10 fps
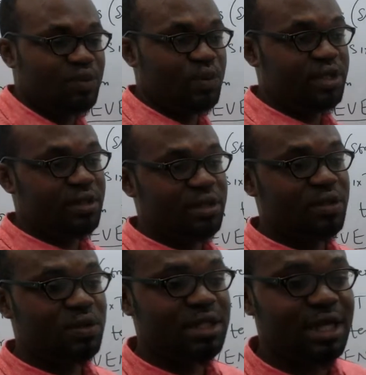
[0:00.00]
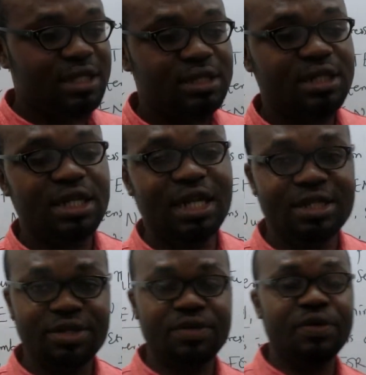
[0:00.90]
we looked at
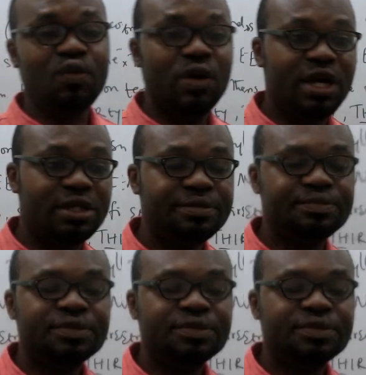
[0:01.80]
category 1.